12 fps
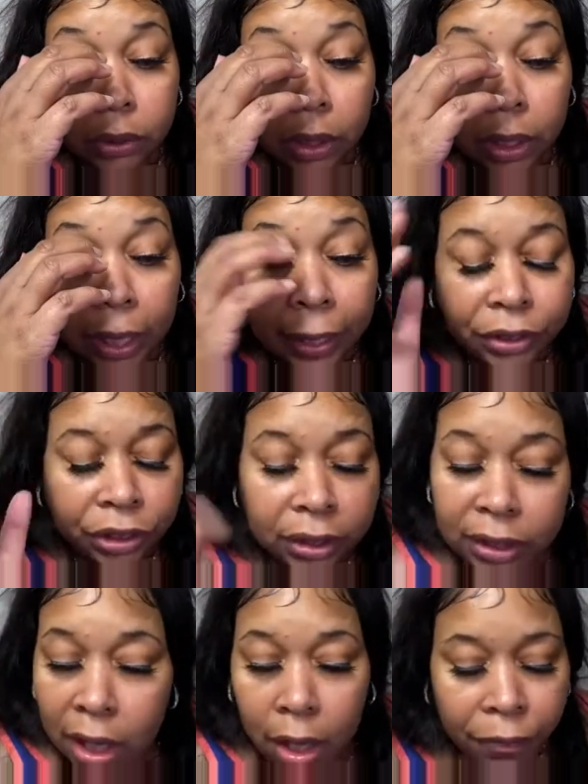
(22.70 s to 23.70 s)
i just
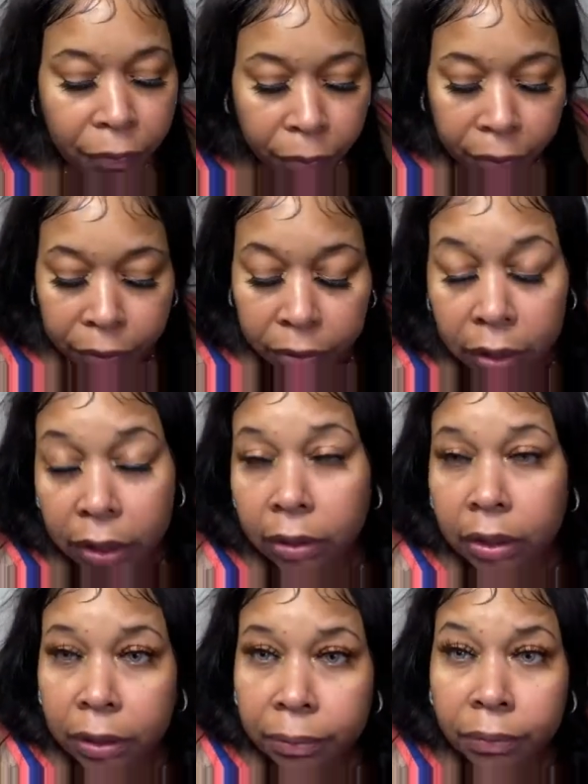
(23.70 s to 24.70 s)
got off of work
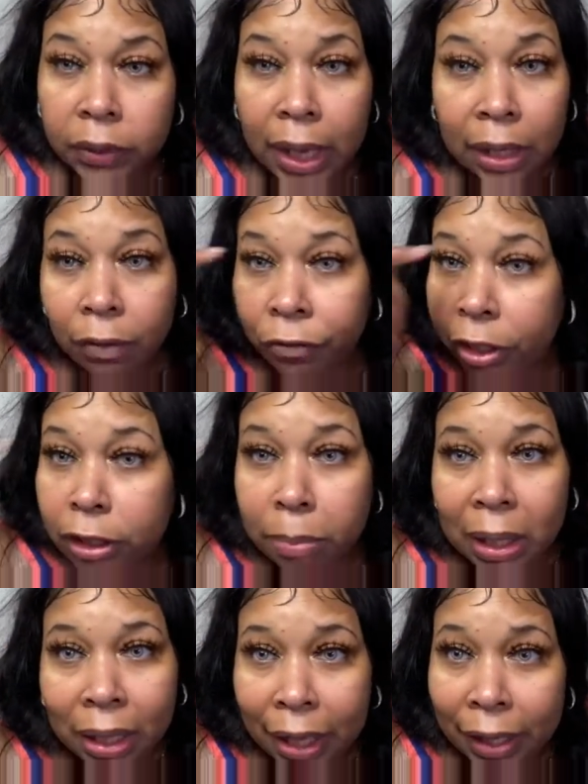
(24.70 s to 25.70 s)
literally i had to fix
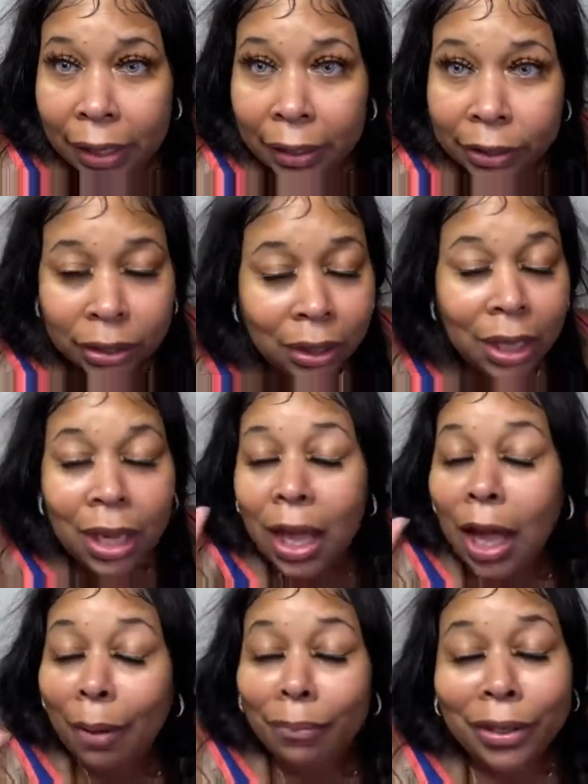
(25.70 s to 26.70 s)
my lash
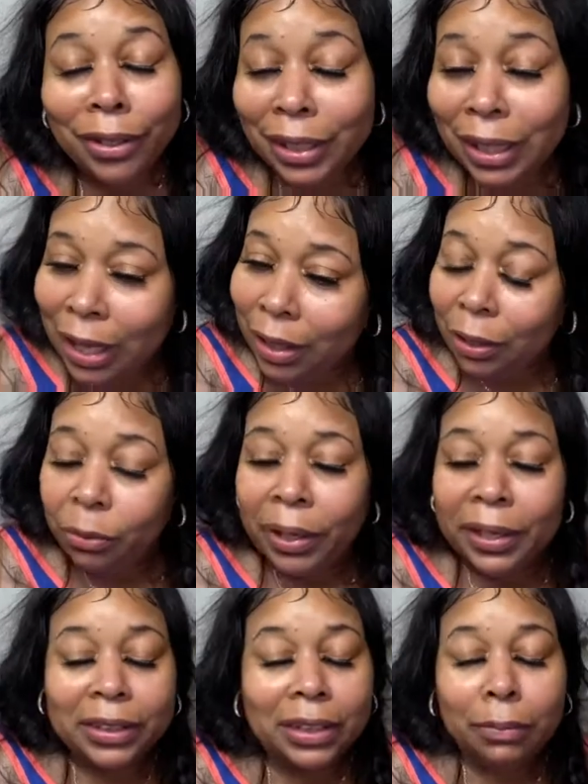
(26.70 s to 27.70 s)
i'm looking hella
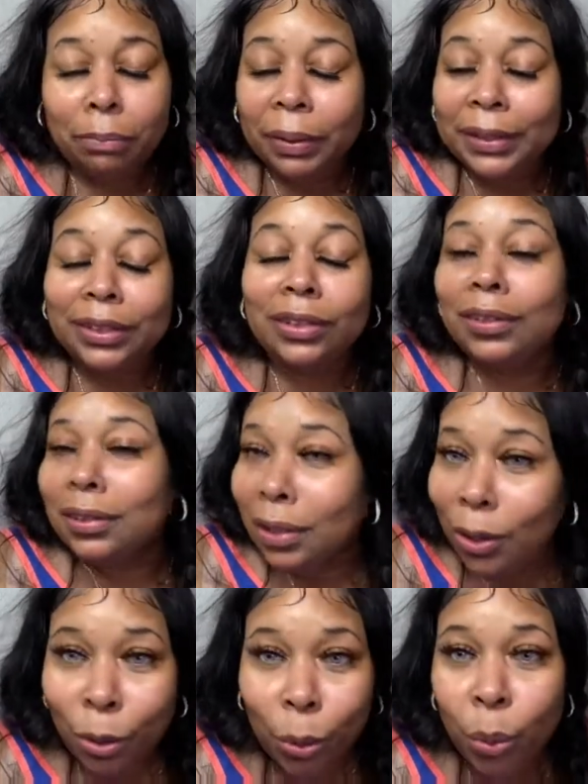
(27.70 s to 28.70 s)
crazy but
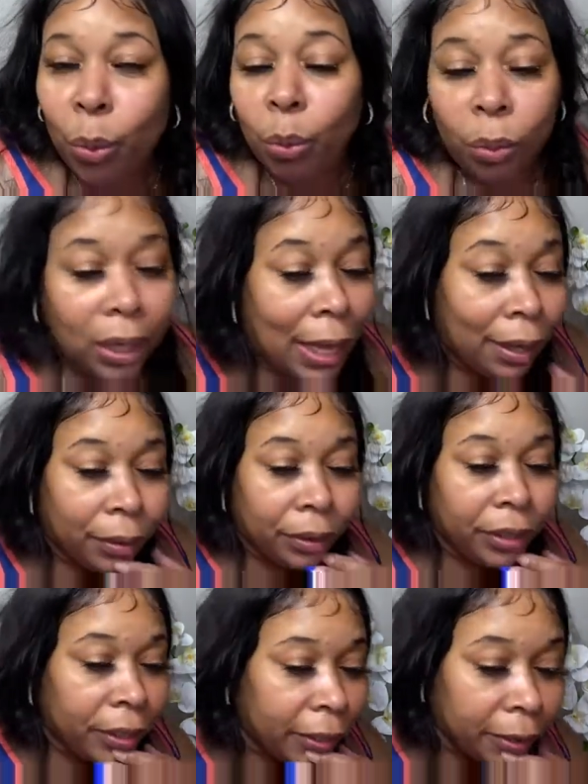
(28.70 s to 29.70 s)
so what i don't
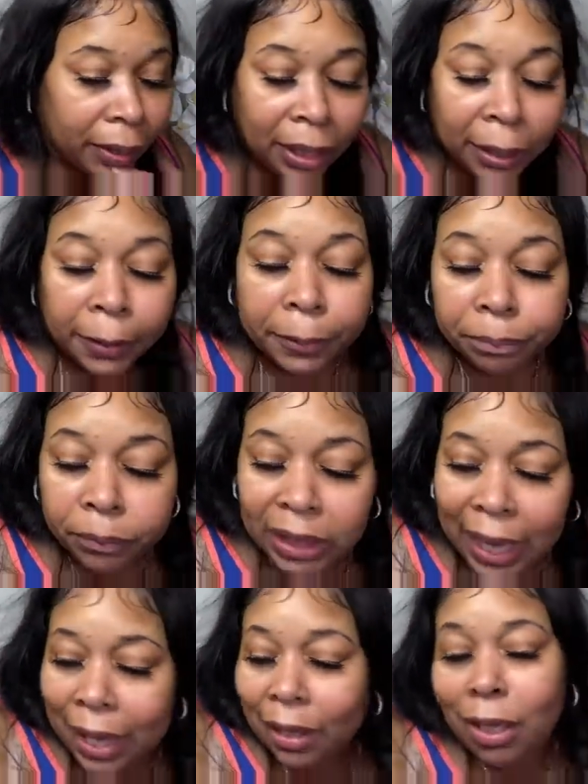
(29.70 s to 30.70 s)
care i
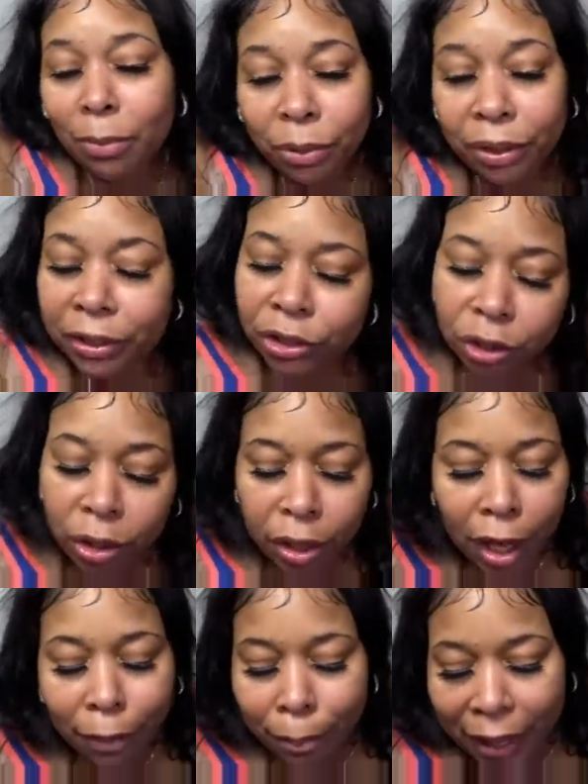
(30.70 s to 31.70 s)
had to come on here and show
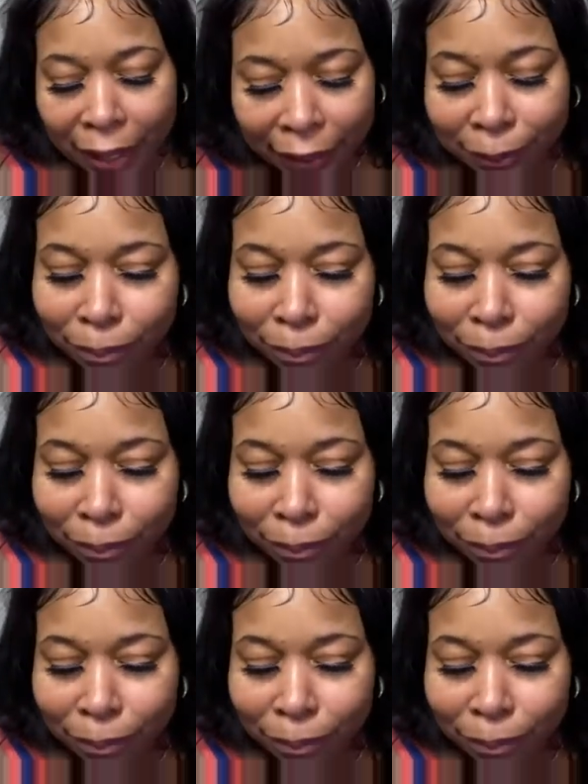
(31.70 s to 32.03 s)
y'all my